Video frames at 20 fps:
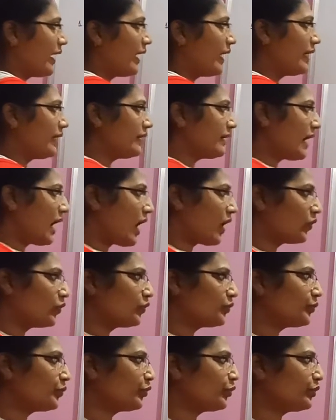and
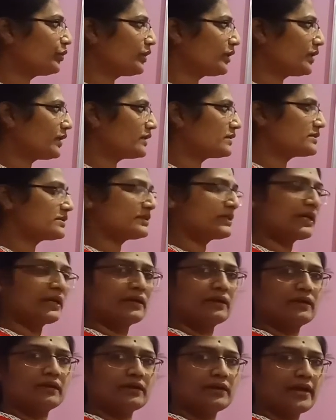output is
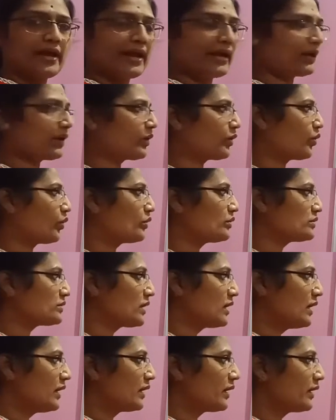taken across
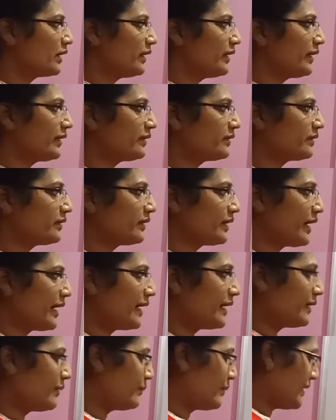collector
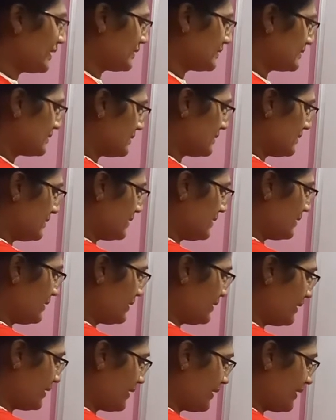and base,
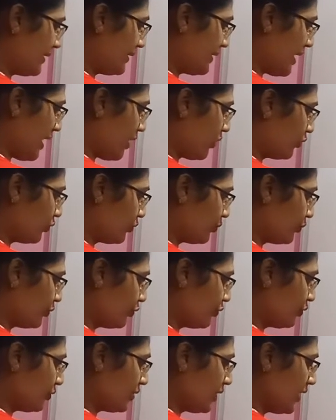and
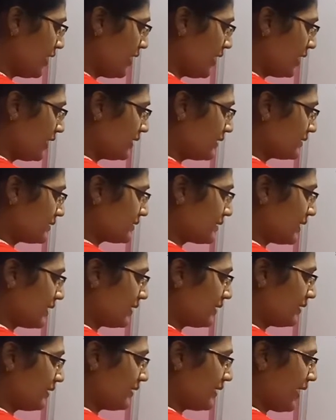output is
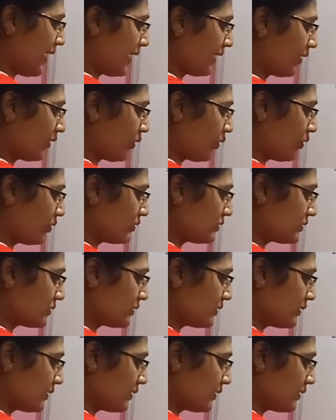taken across